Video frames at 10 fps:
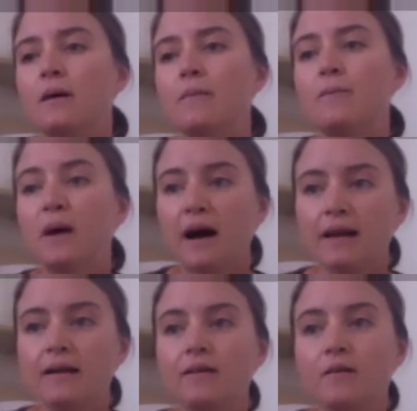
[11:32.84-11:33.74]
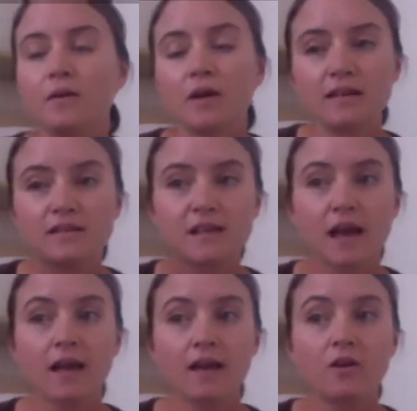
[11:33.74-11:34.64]
But in
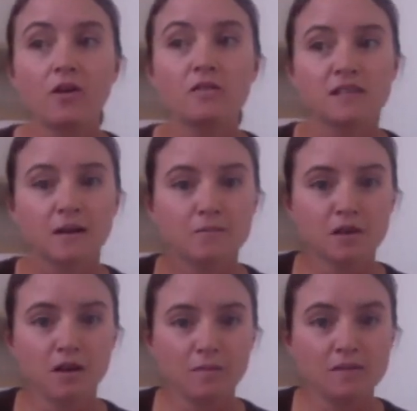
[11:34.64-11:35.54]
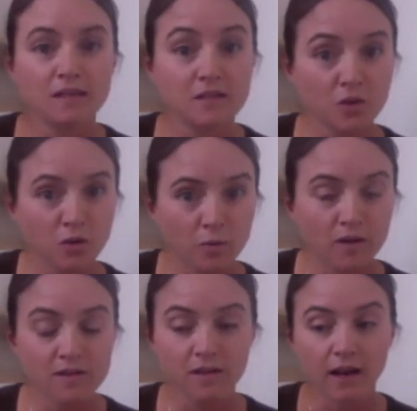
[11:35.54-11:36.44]
saying no, sometimes it's
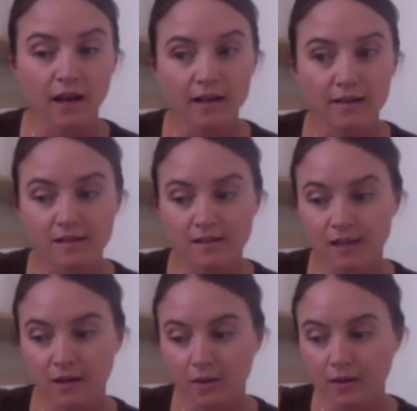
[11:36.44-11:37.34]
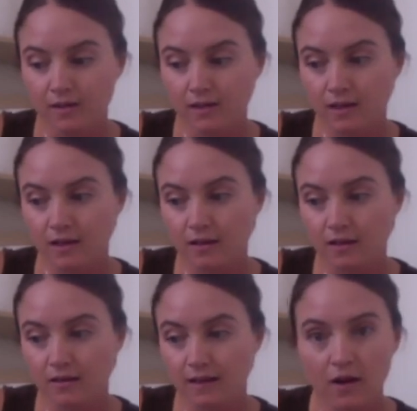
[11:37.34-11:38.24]
almost like, this is how I see it,
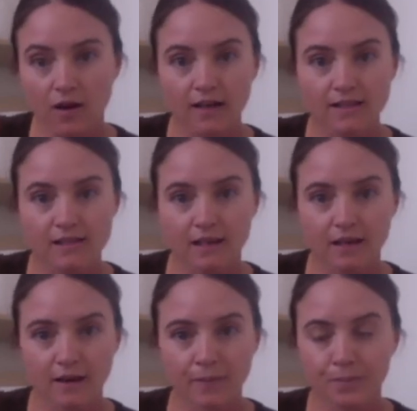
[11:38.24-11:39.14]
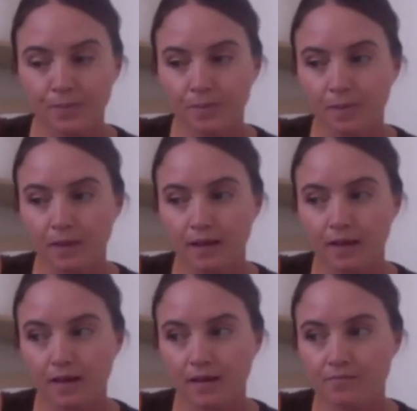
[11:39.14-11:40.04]
the idea,
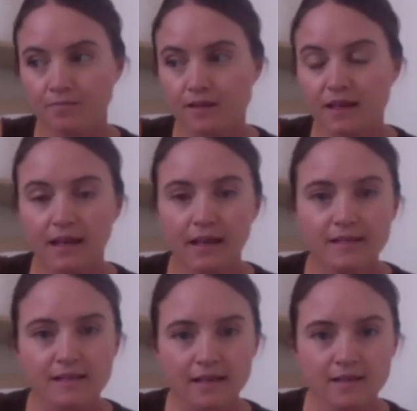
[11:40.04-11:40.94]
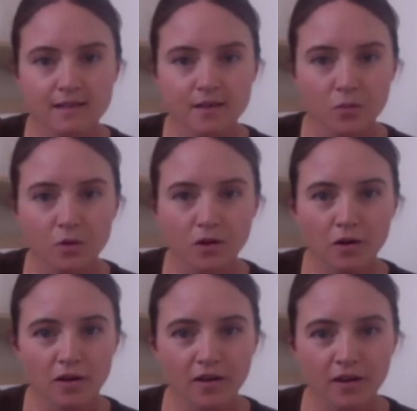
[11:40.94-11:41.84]
it does the
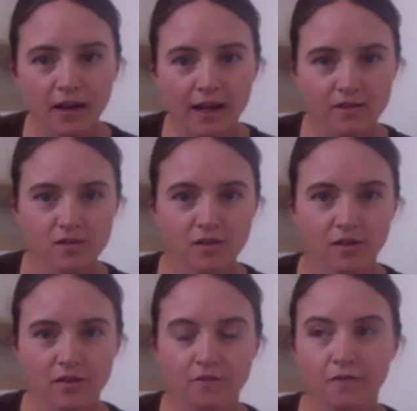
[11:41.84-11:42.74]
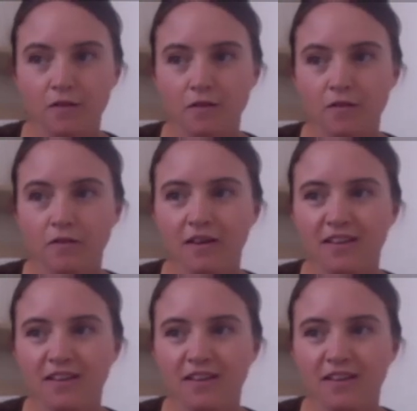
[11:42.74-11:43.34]
work outside of you.